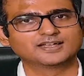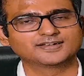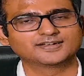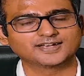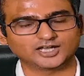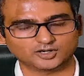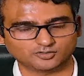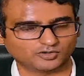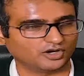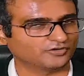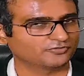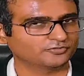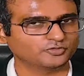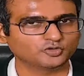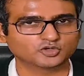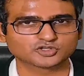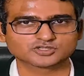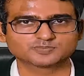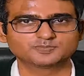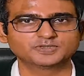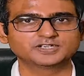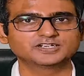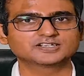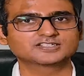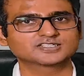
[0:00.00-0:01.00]
Now, of
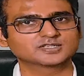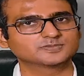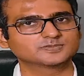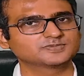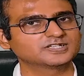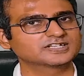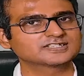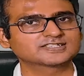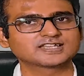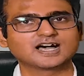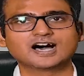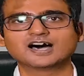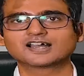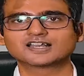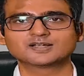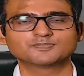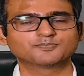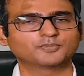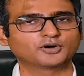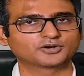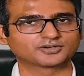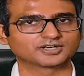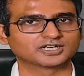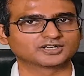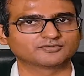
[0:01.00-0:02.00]
course, bigger subjects are
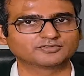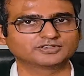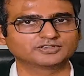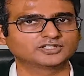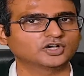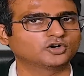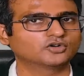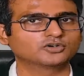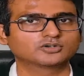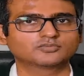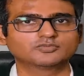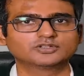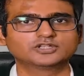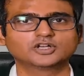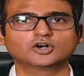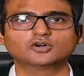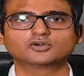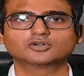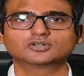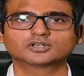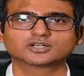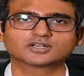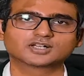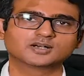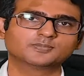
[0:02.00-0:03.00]
important. Without,
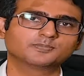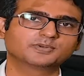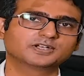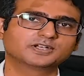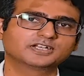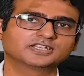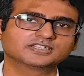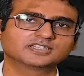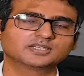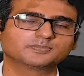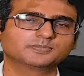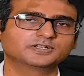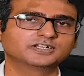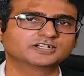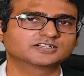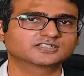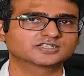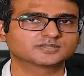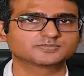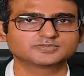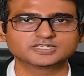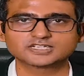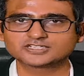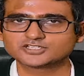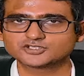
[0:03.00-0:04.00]
without completing the bigger
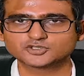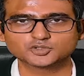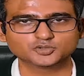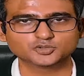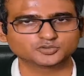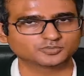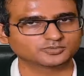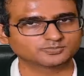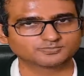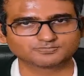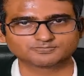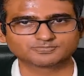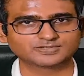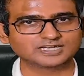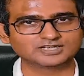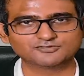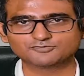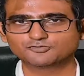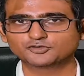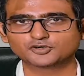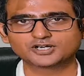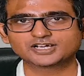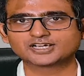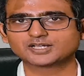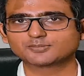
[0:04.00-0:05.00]
subjects, you can
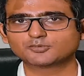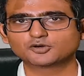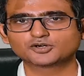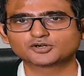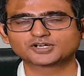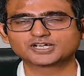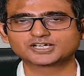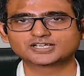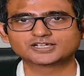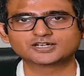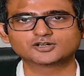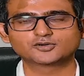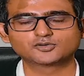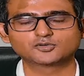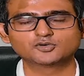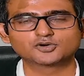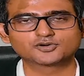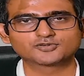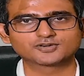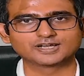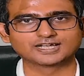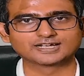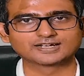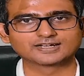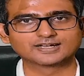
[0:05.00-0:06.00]
forget about getting a
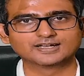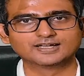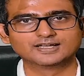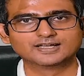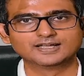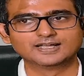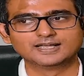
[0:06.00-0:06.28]
good rank.